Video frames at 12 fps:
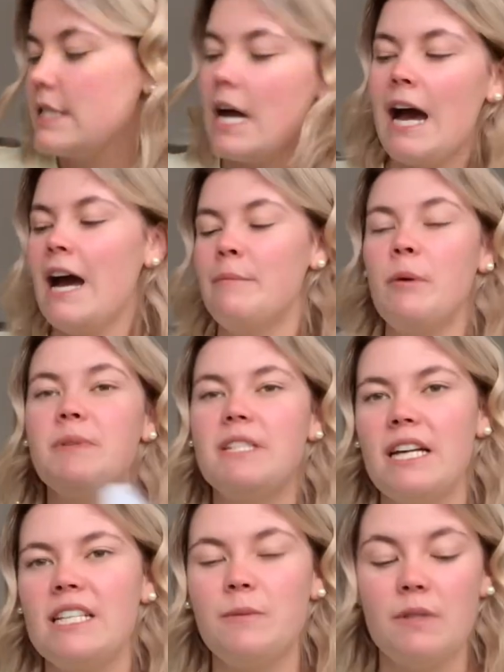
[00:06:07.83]
I'm
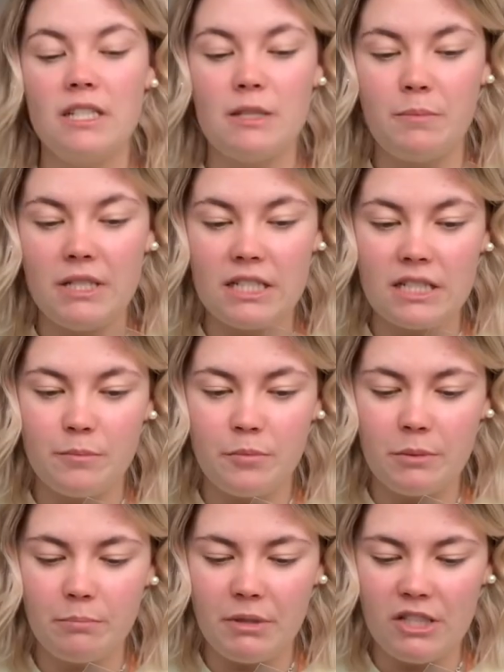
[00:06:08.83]
obsessed with these
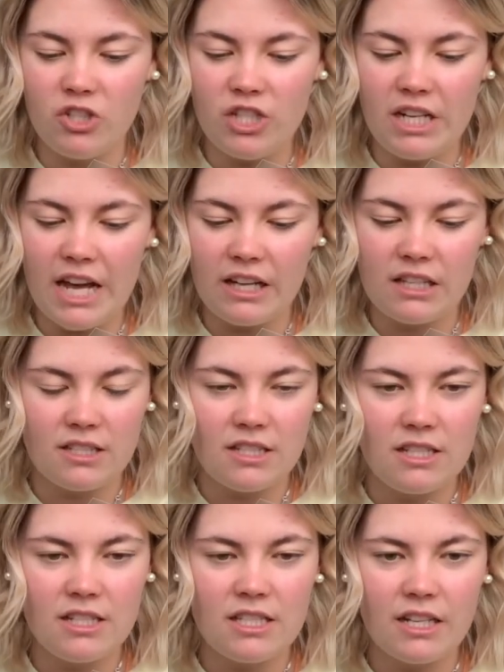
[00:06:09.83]
beaded beachy
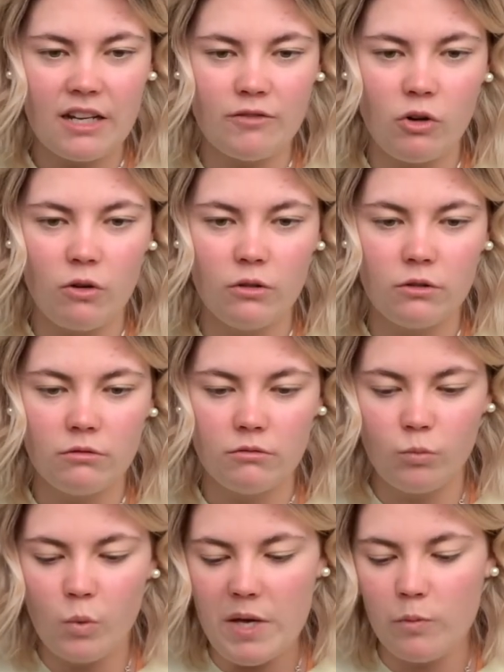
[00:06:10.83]
necklaces. Like, I've got
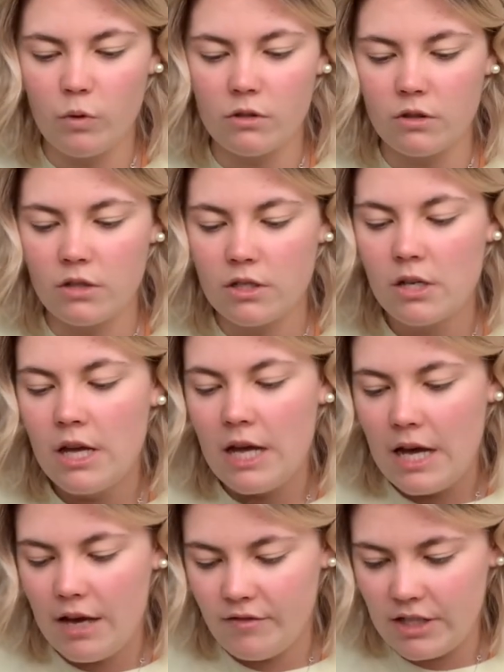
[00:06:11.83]
white ones,
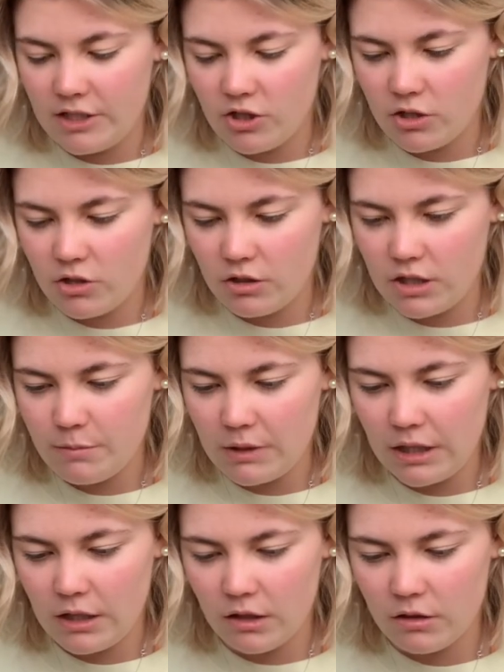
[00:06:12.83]
and then I just saw this
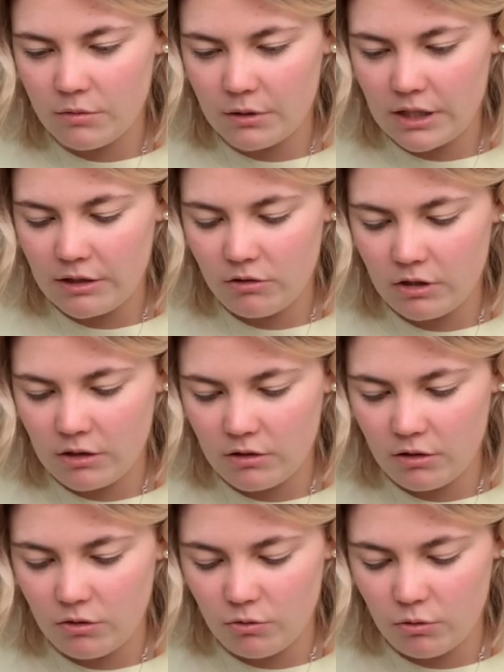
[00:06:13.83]
multicolored one. And I thought that
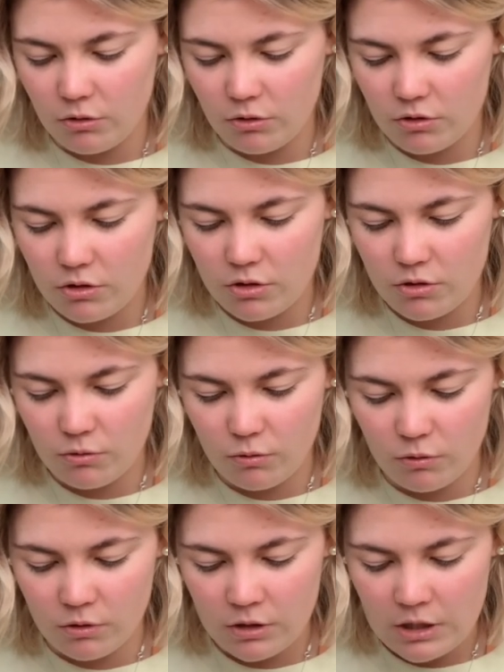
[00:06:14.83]
was going to look
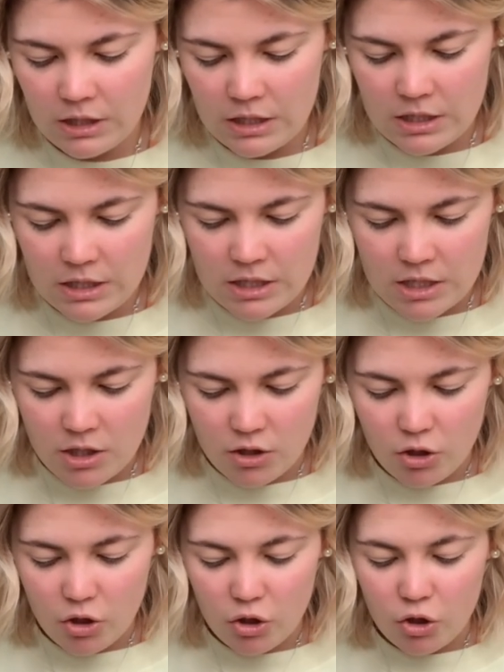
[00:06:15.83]
so
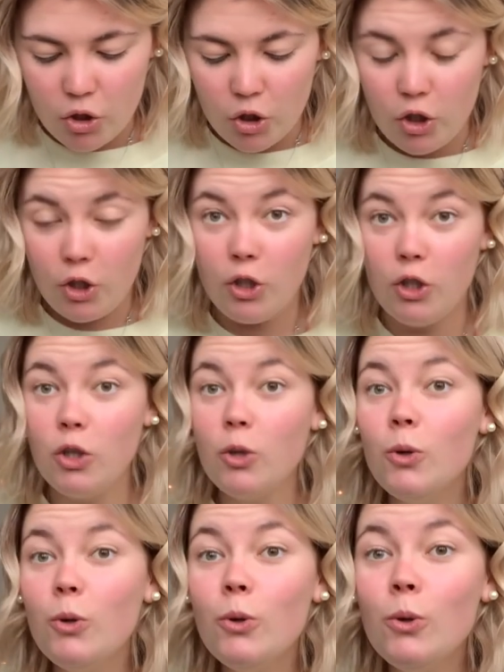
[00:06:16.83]

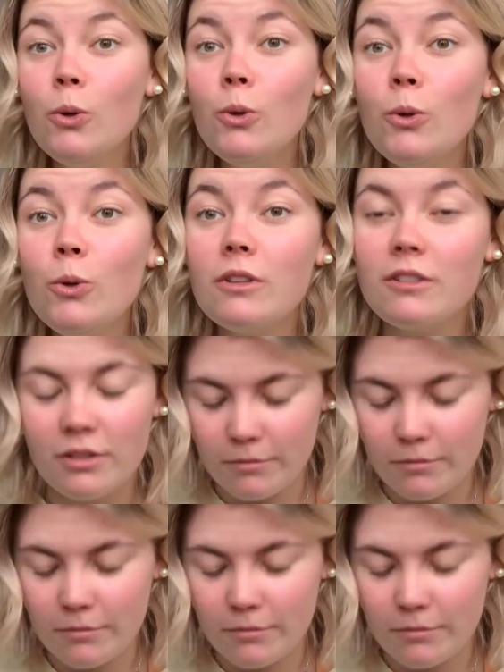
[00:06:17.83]
cute